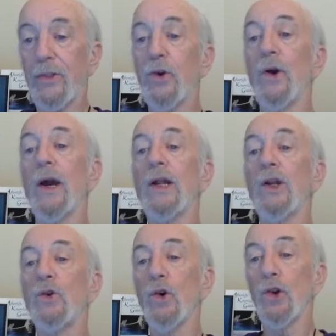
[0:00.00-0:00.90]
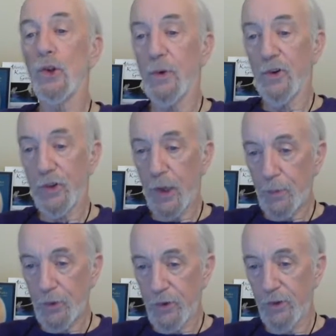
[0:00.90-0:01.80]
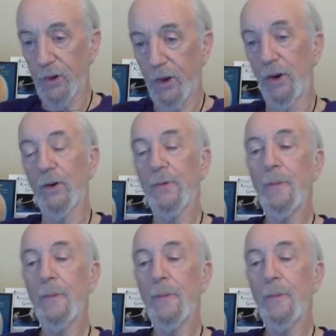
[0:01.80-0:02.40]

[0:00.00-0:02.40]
you're heading toward the reception center,